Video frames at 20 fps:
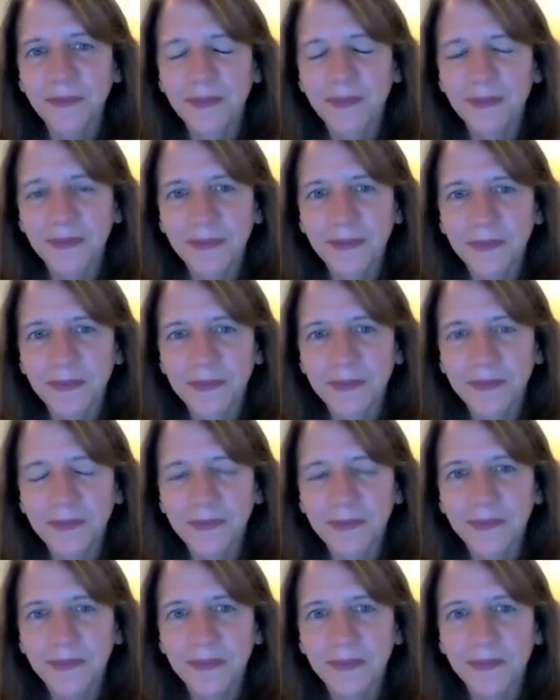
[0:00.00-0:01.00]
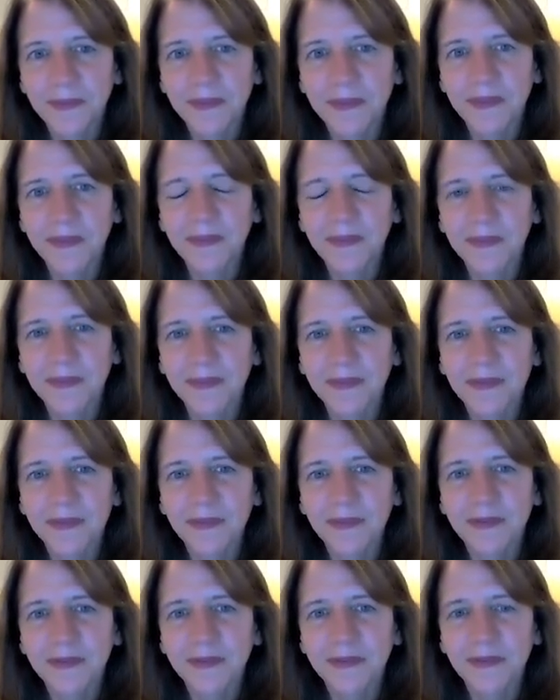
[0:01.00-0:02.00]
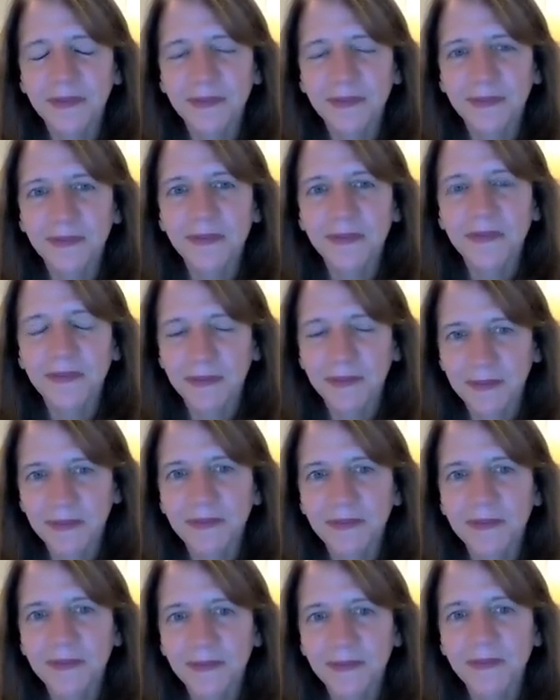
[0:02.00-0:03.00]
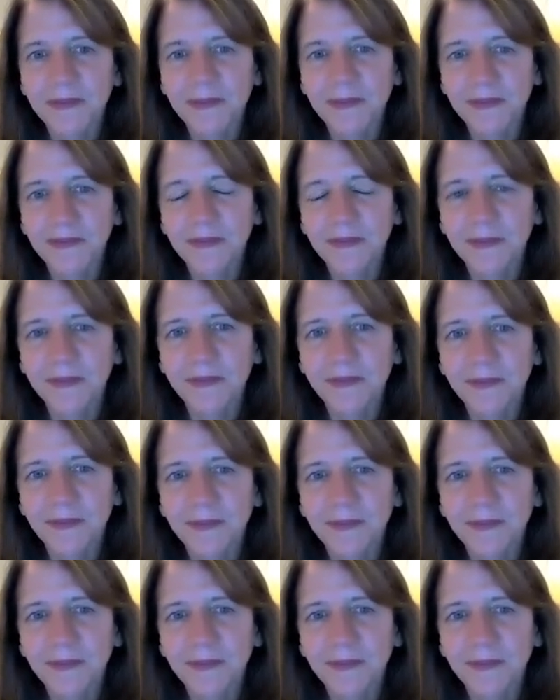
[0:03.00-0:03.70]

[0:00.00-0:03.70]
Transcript: (silent)